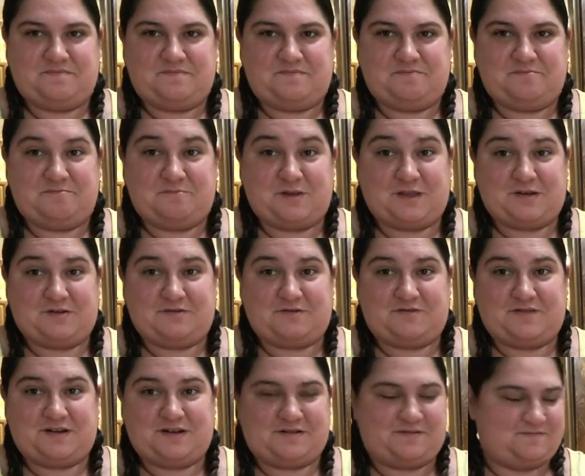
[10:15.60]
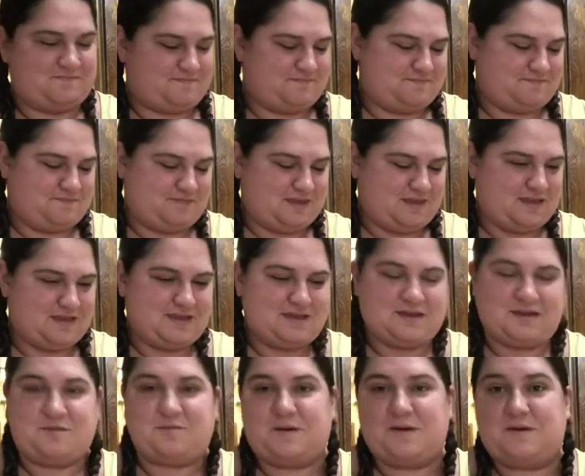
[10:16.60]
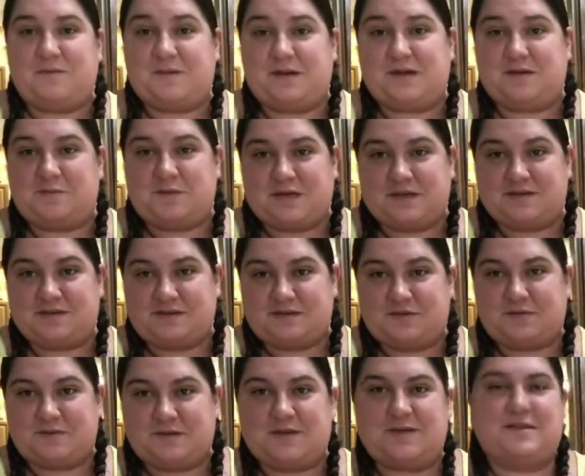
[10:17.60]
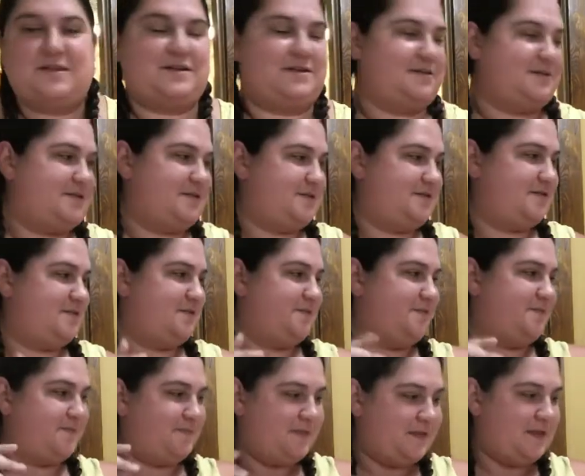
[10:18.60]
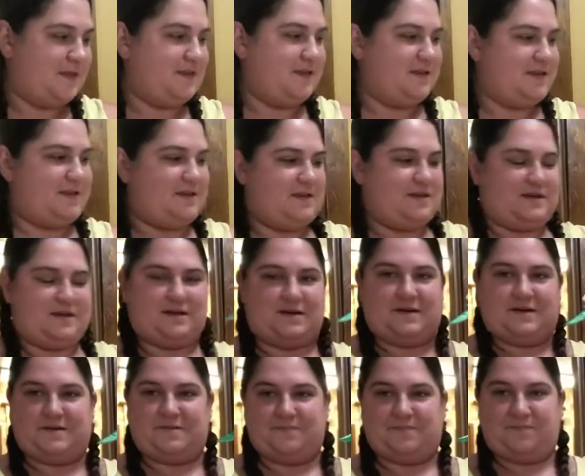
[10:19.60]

without a funnel, and I'll probably make a mess and it'll be hilarious. So I've